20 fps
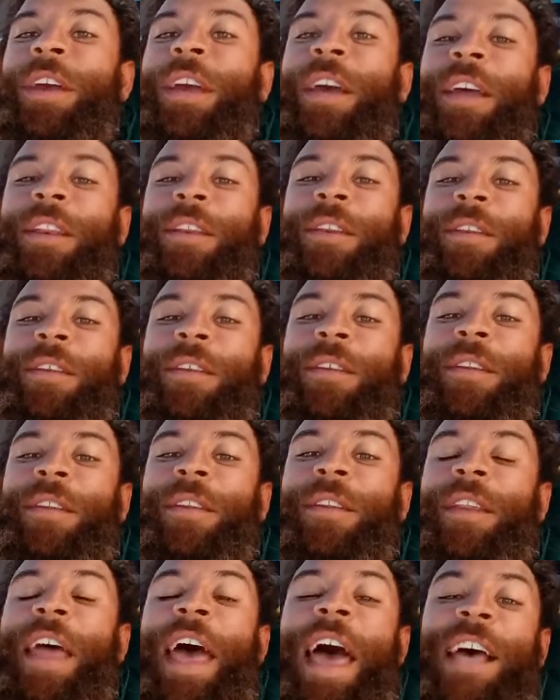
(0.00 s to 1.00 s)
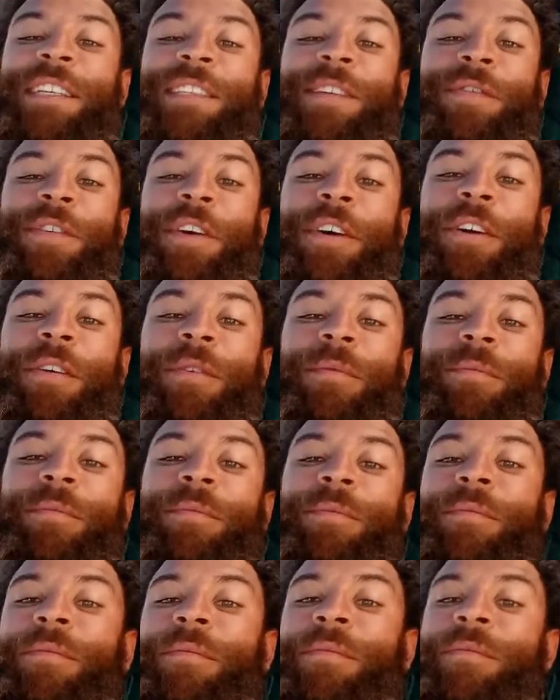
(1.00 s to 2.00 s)
again, ask for help
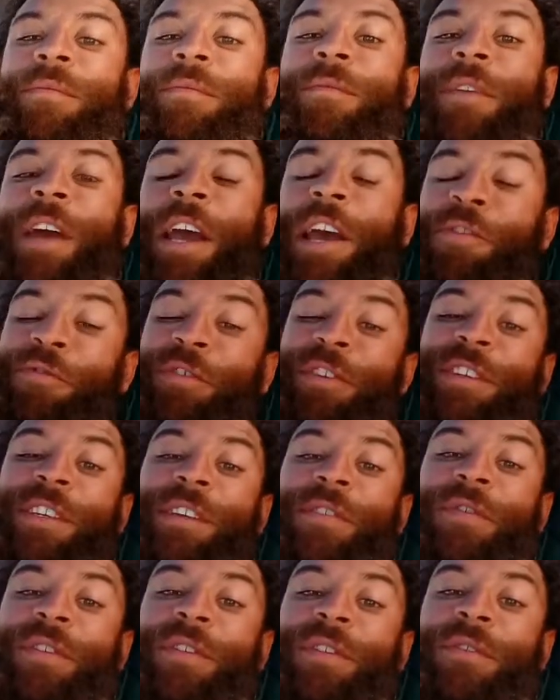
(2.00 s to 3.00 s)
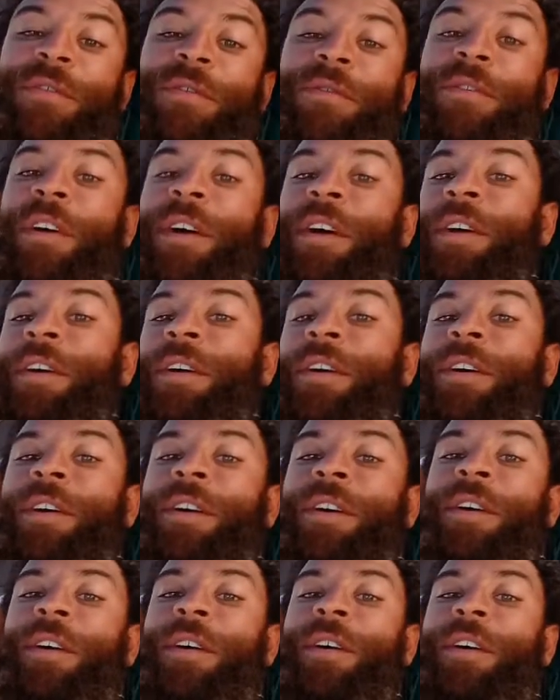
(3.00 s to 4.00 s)
and receive it, right?
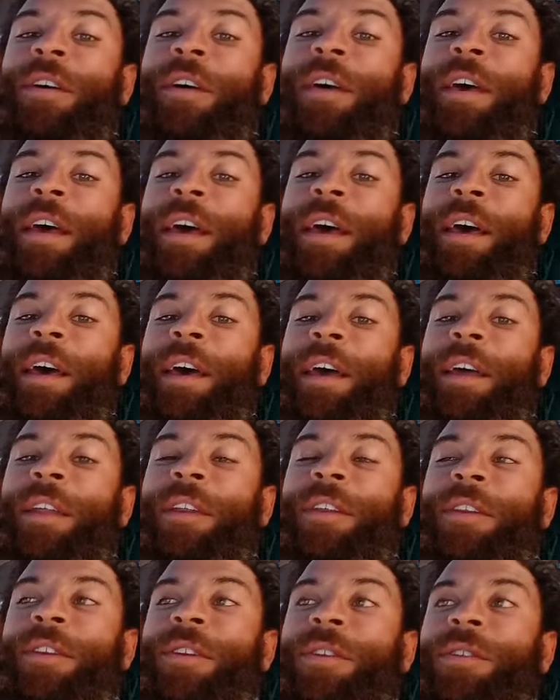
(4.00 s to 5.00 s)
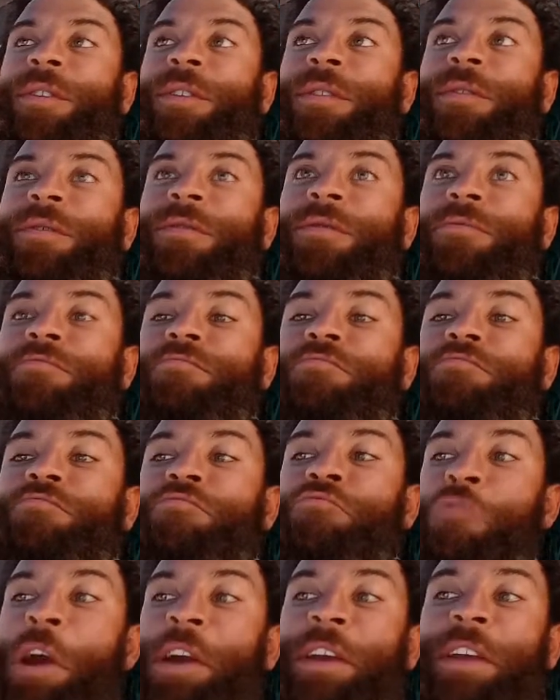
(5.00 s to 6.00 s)
And
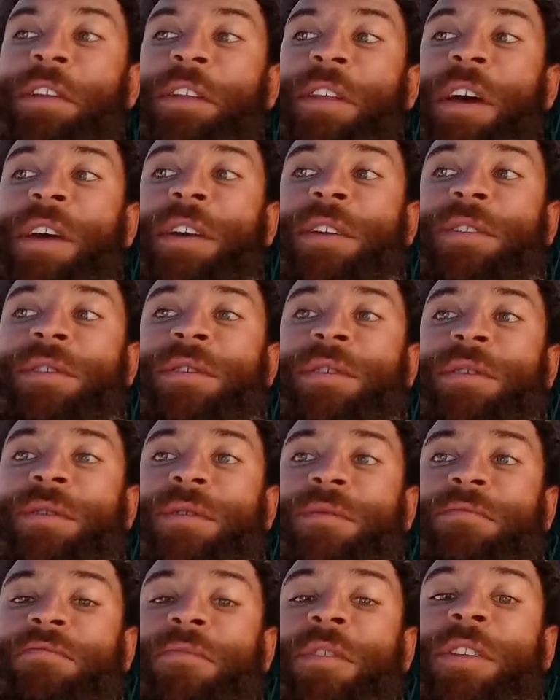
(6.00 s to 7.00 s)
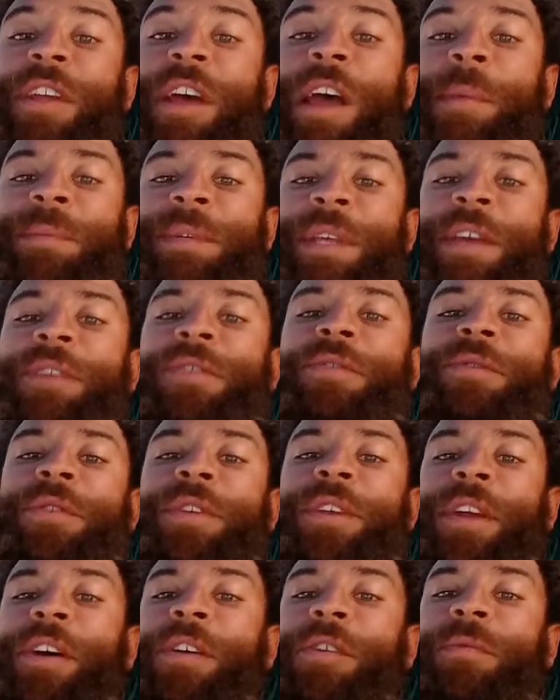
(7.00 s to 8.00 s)
recognize the times that you
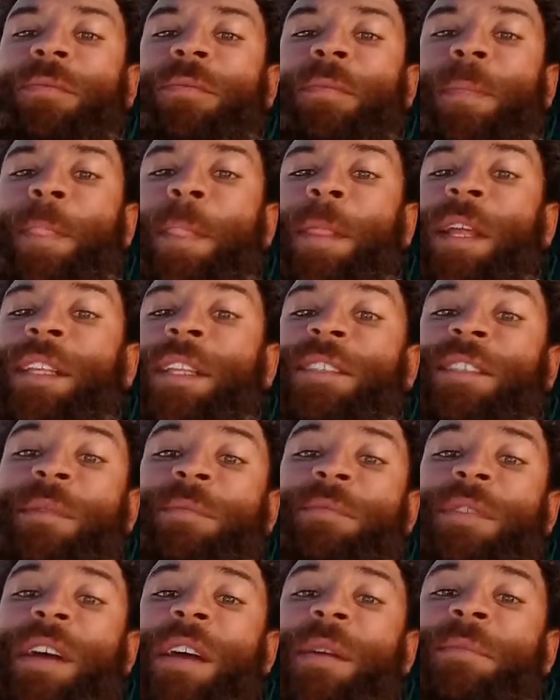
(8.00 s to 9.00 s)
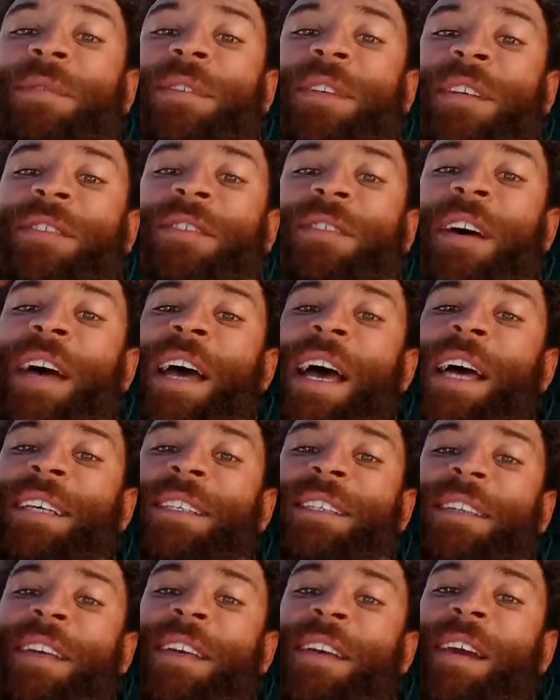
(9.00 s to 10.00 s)
do need help. And sometimes it's not
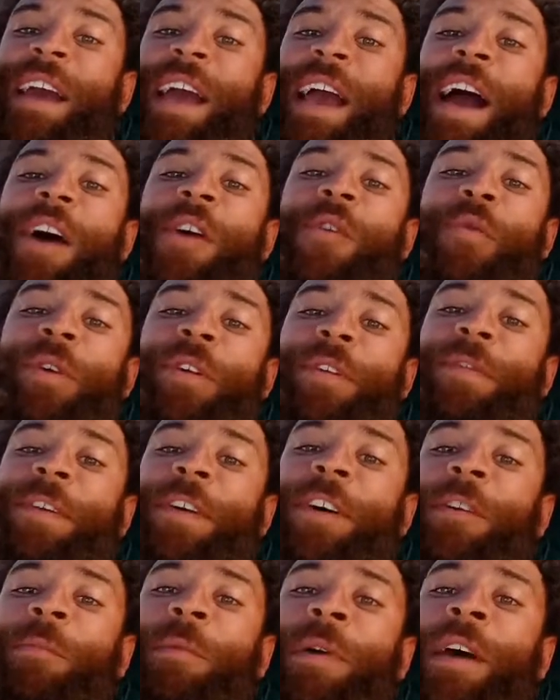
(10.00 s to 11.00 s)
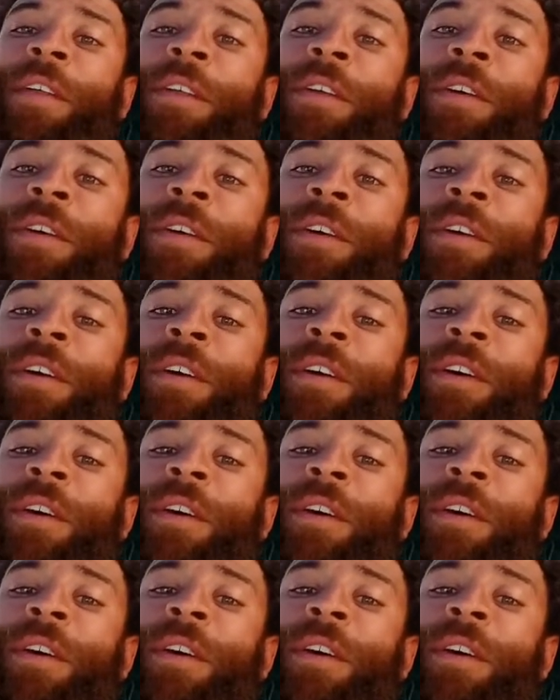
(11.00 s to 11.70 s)
asking outward for help either.